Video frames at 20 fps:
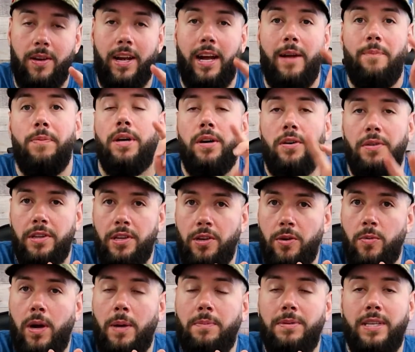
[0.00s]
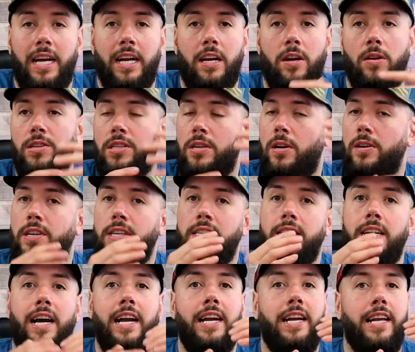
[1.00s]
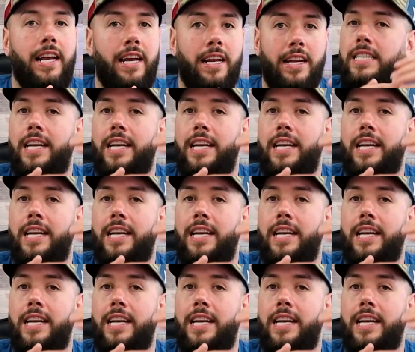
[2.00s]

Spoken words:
okay? Build your website, go start designing it.